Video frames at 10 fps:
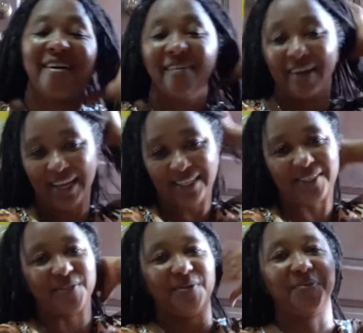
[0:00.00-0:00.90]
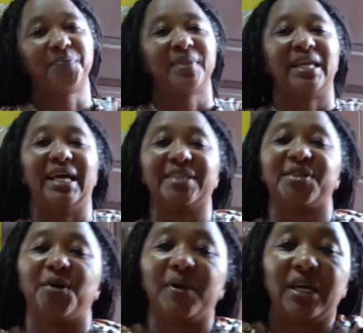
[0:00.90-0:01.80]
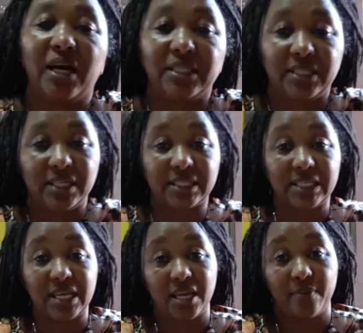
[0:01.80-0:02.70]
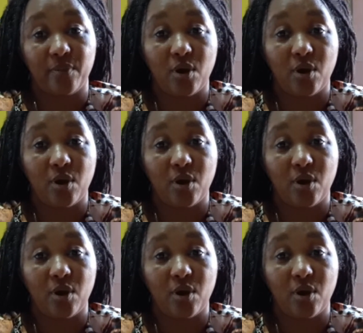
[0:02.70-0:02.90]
Right? So that's how it got its name.